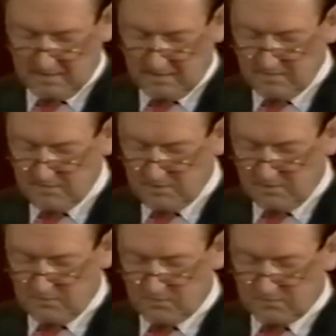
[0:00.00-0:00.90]
Let me
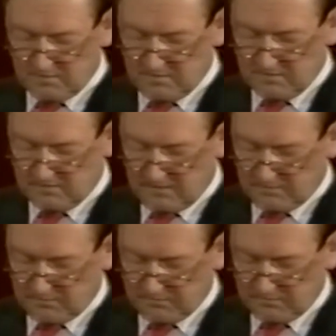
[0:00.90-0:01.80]
give you some
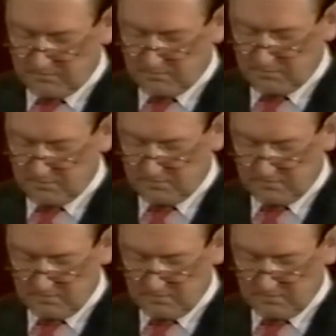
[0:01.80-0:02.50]
examples of the bruising